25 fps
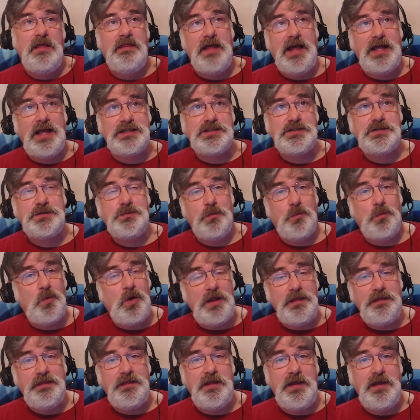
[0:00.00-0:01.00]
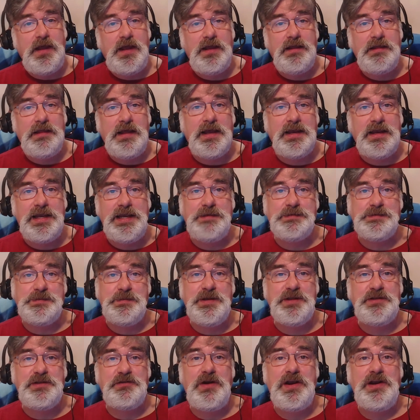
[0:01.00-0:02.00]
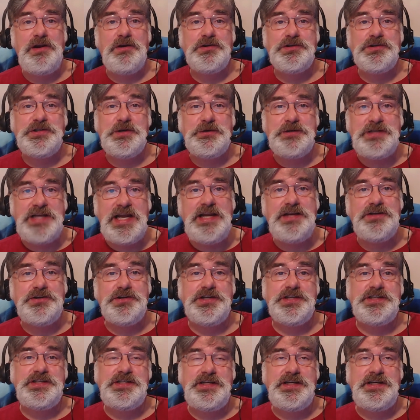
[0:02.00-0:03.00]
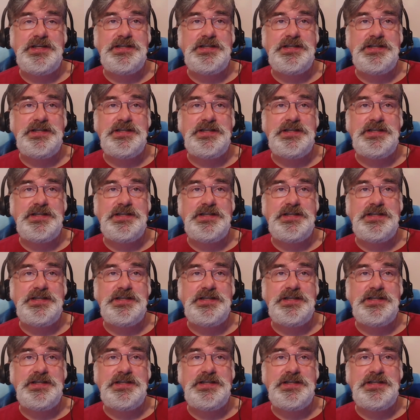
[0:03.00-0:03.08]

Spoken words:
That's one thing that keeps Myth Draenor so dangerous,